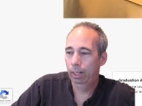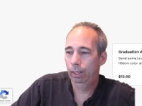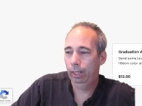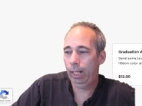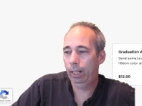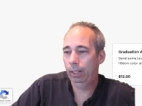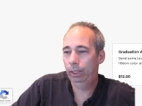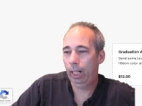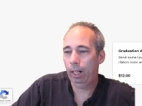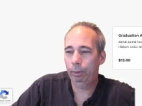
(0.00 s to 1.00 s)
yeah,
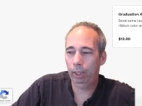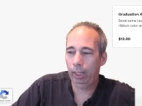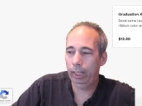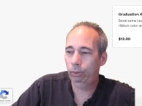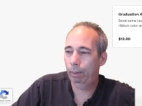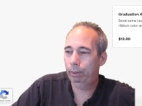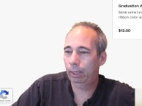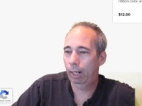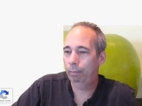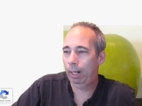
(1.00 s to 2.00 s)
John Armstrong, nice uh,
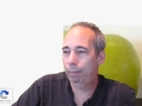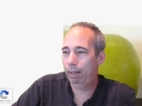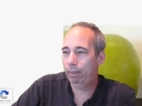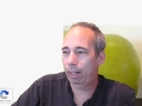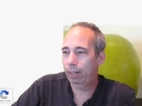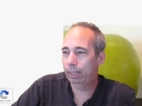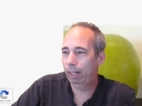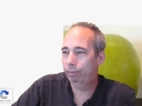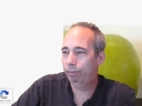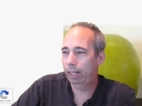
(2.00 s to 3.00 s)
website, but I'm having a hard time
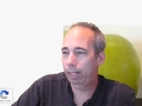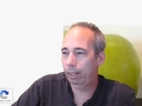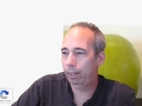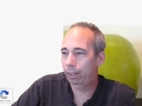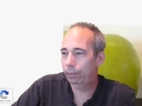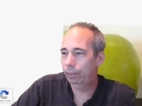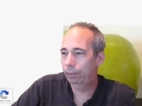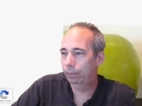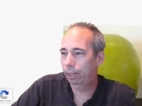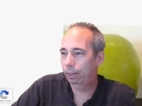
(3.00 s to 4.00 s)
finding out how to uh,